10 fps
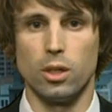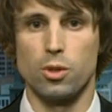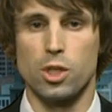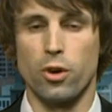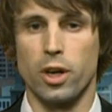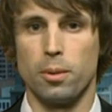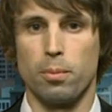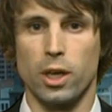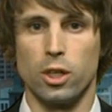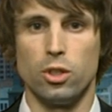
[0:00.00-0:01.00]
It was
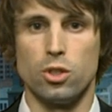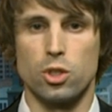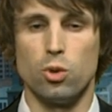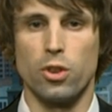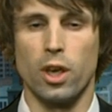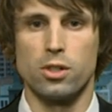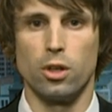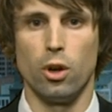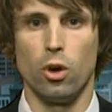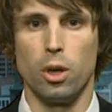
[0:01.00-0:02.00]
created back in
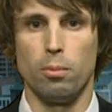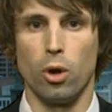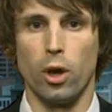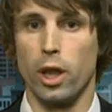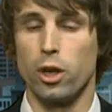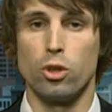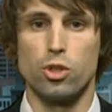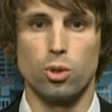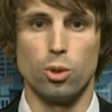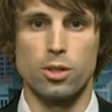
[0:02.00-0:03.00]
2009 by an unknown
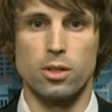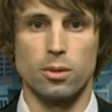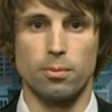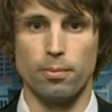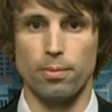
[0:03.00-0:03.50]
source.